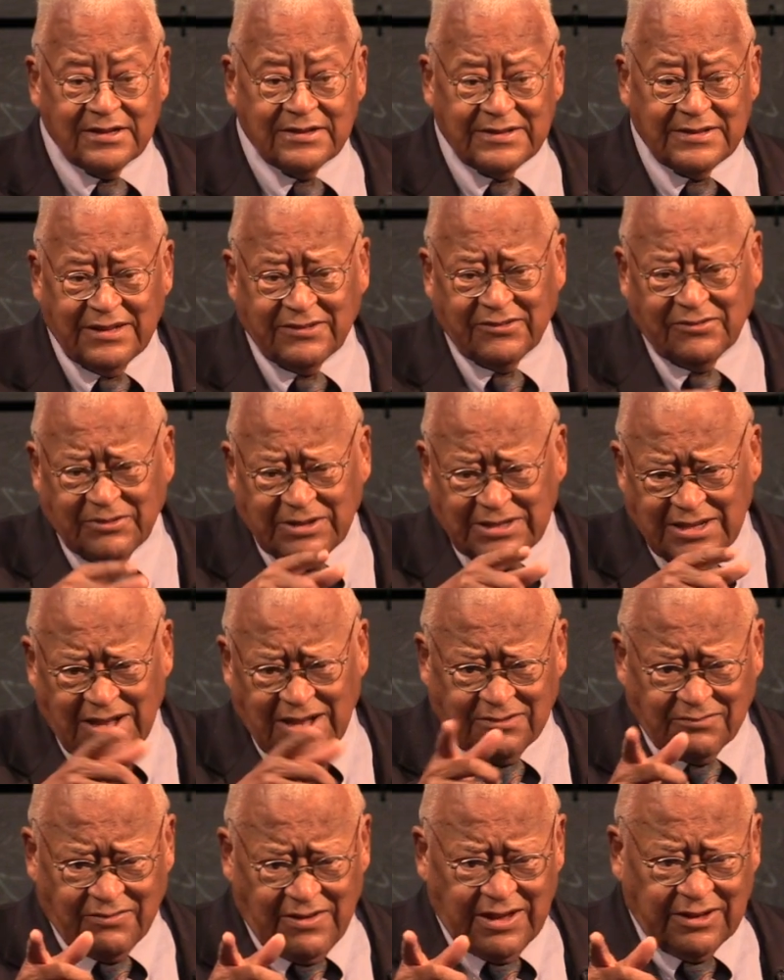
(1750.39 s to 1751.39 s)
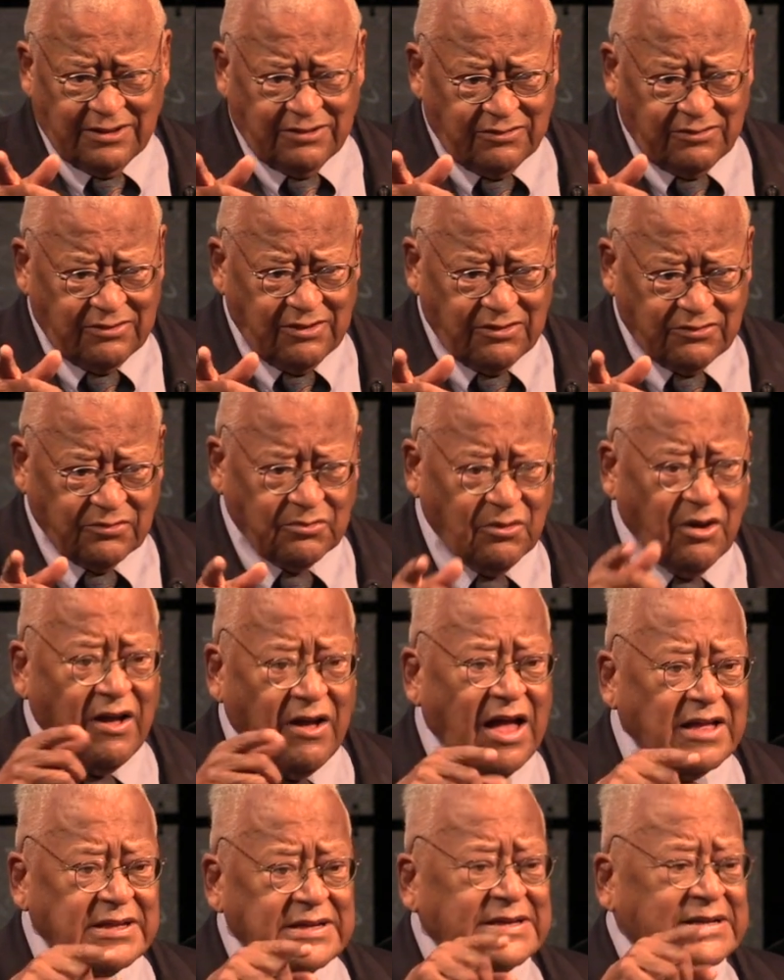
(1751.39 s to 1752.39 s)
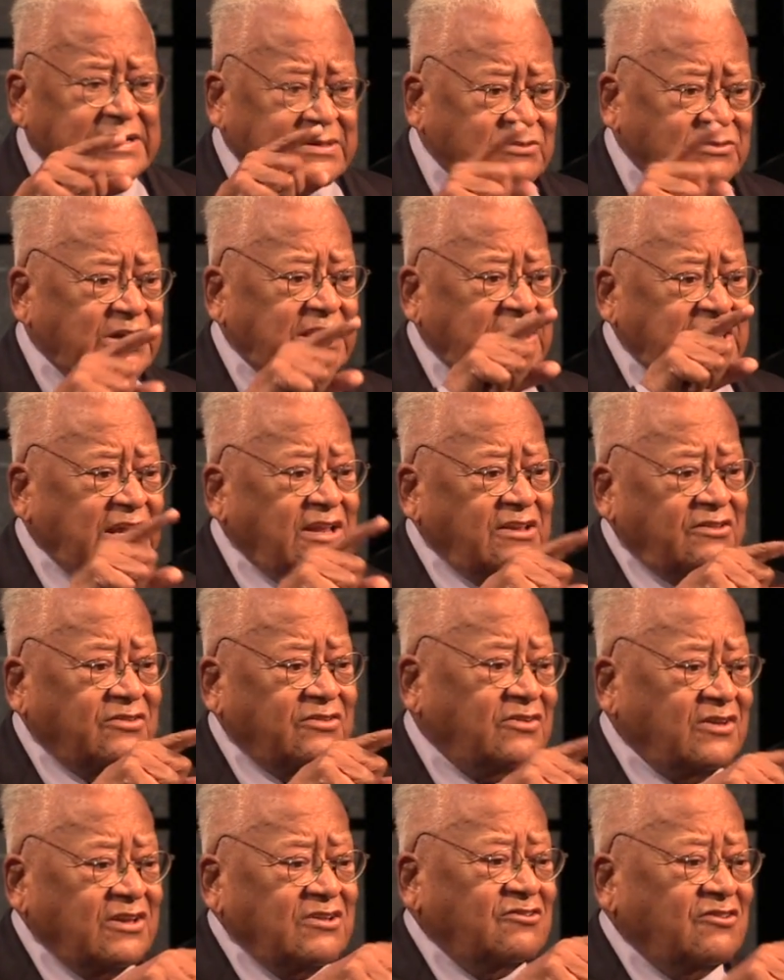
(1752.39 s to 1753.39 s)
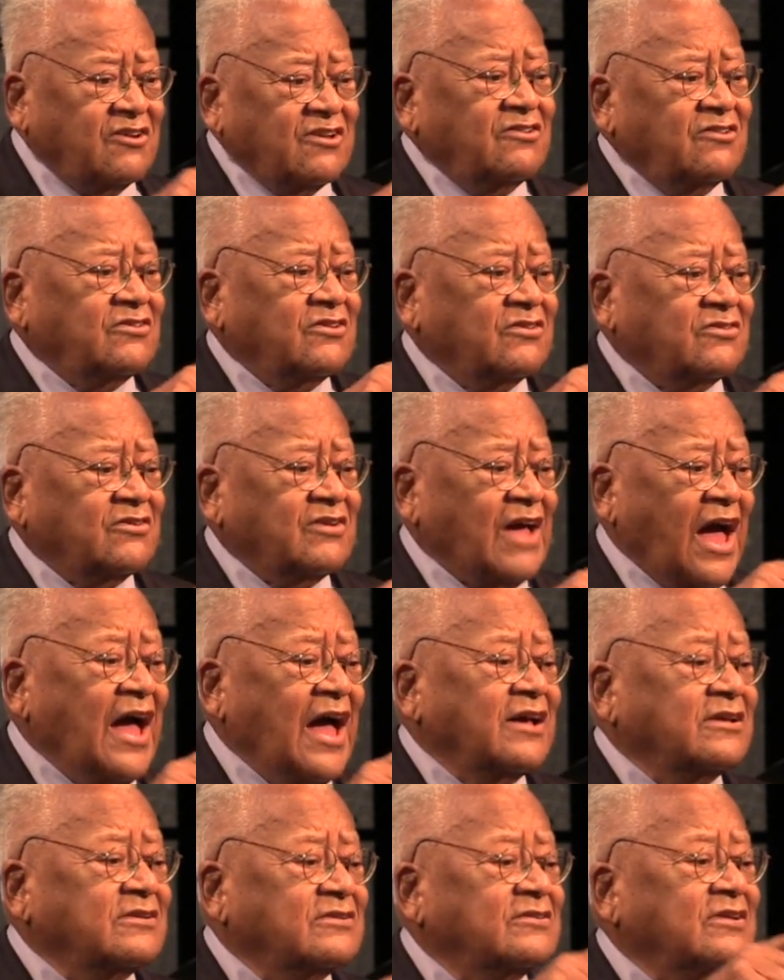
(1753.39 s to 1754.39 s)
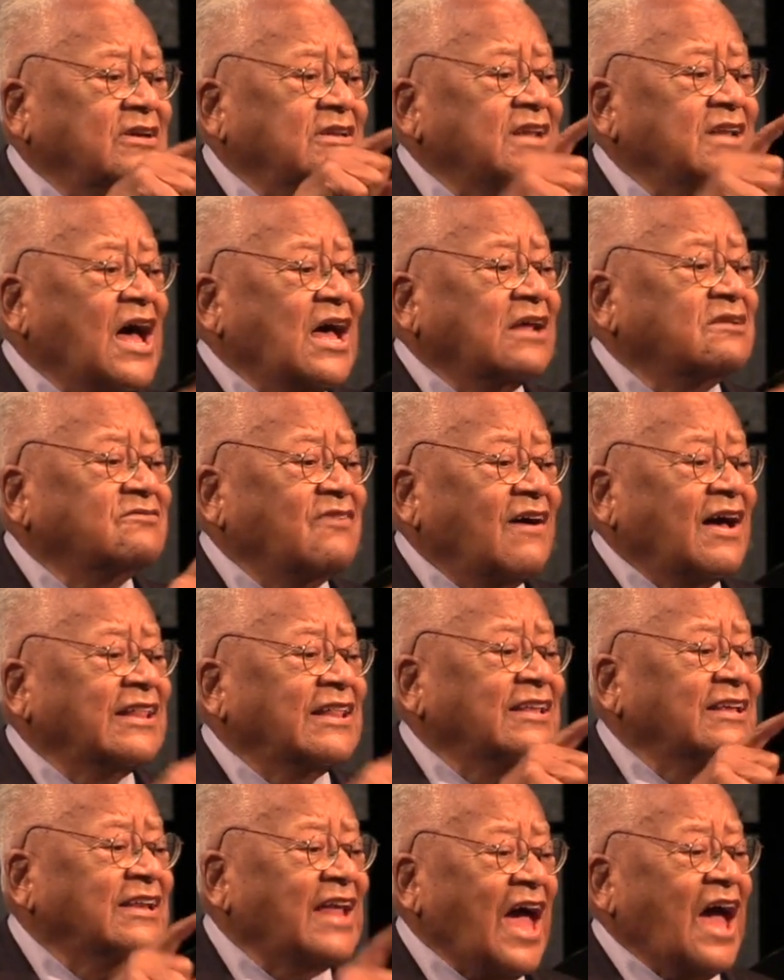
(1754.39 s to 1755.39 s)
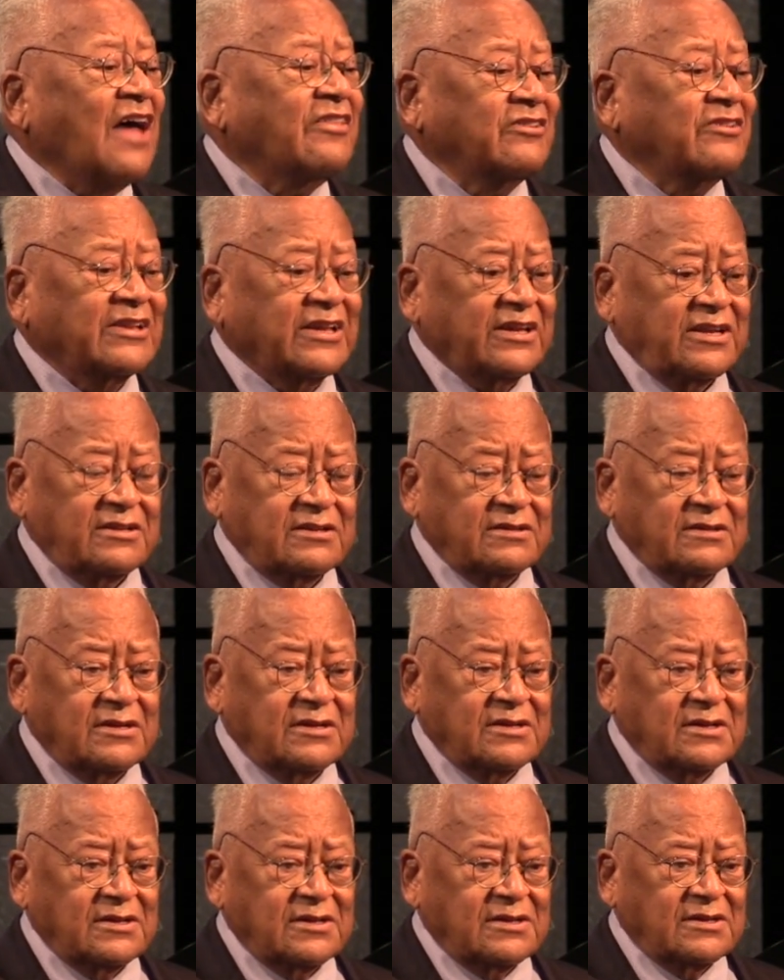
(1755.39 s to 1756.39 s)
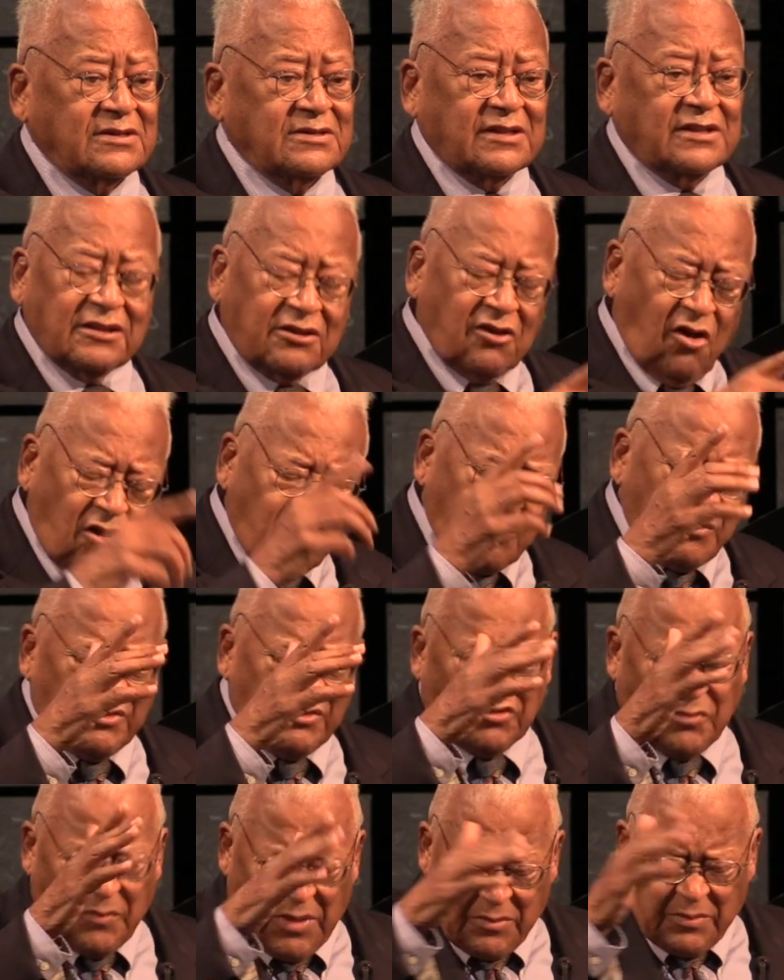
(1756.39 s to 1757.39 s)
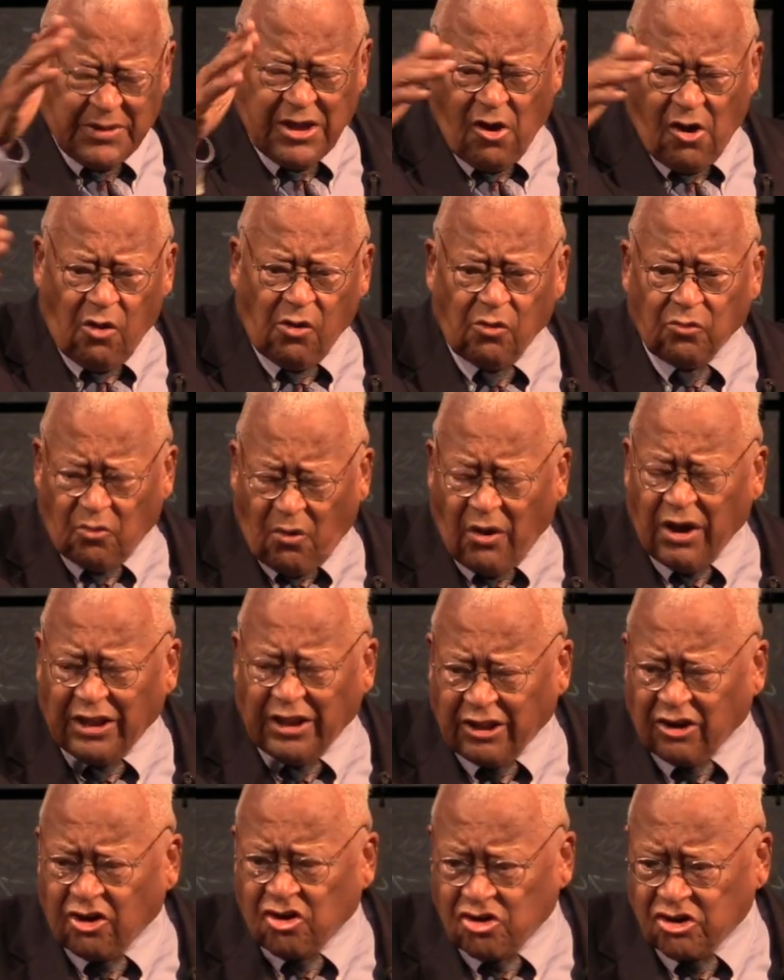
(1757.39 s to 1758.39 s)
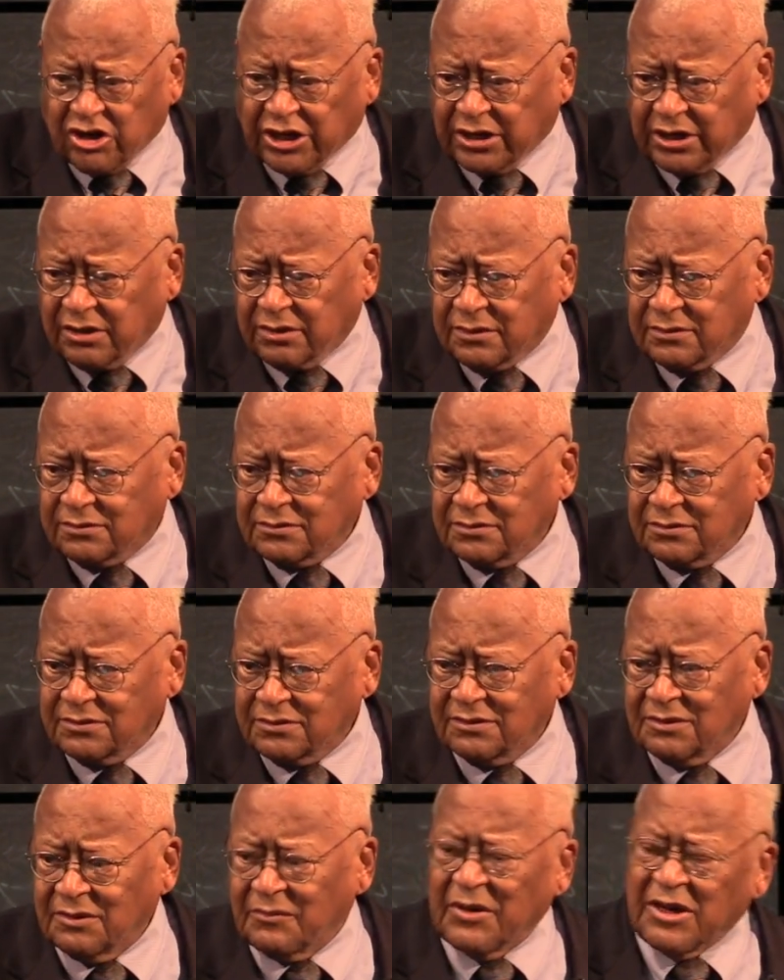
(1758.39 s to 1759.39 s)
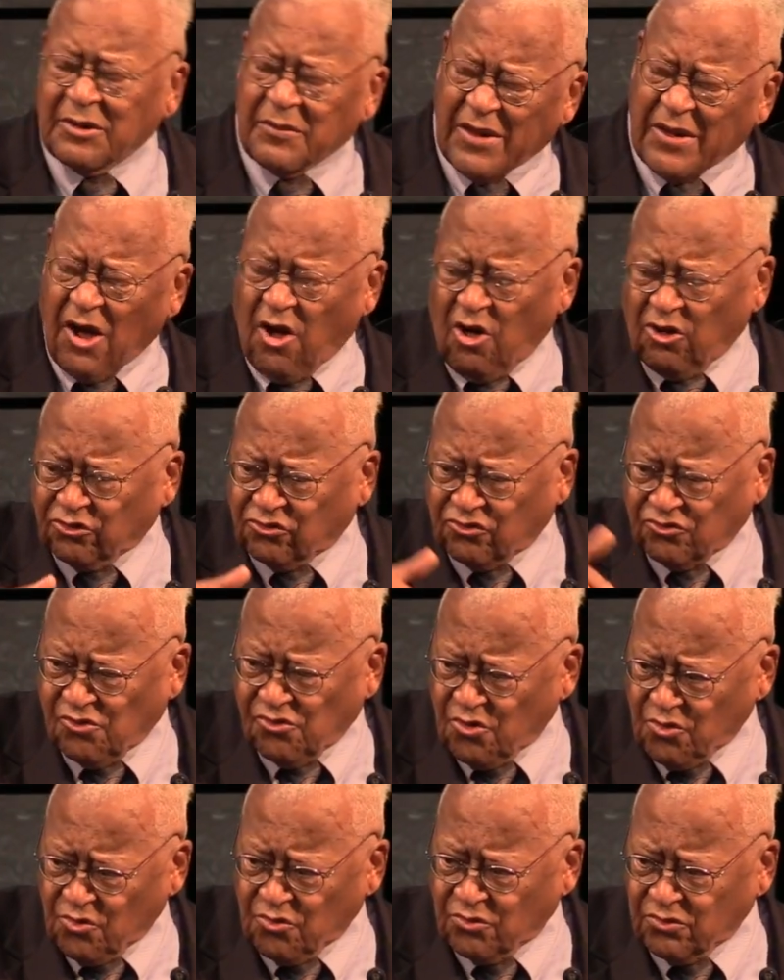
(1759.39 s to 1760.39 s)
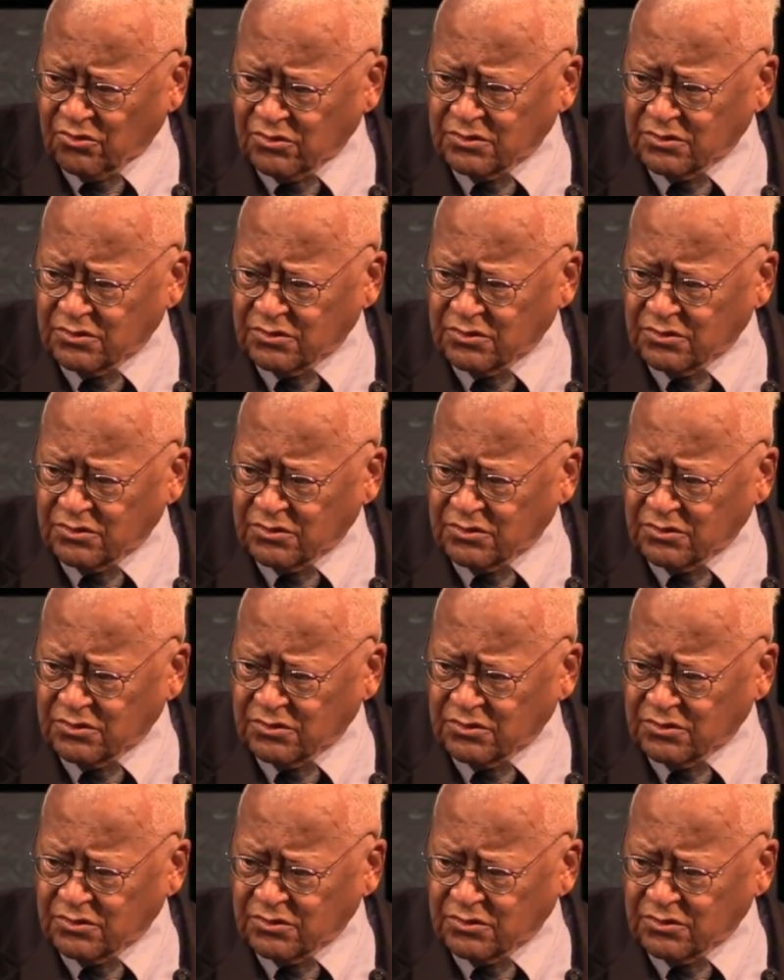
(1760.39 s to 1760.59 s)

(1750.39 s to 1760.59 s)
That's what nonviolence is. Well, we need to see Jesus as a nonviolent athlete. The dogmas may be all well and good, they may be all true.